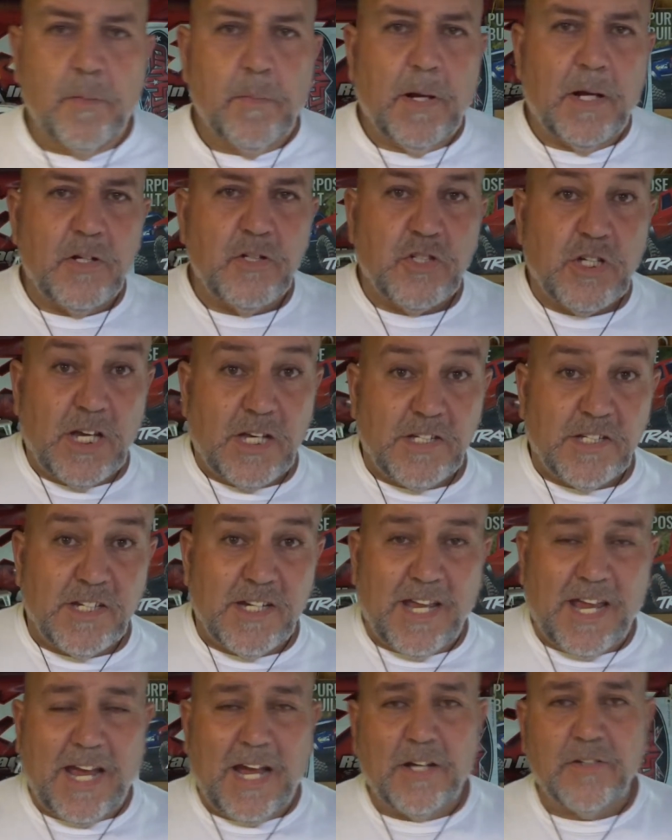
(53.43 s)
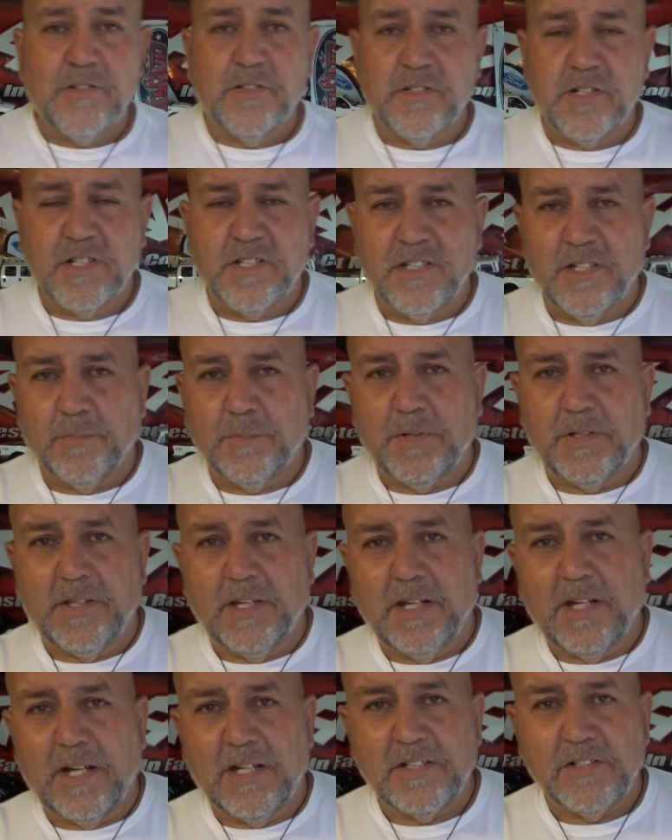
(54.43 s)
about changing the axles and stuff, but
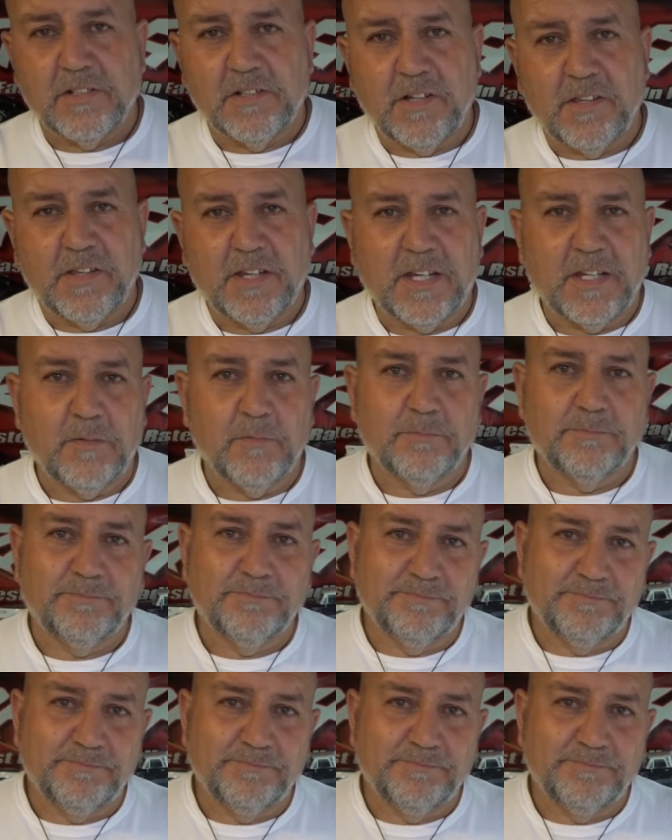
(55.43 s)
then I started thinking,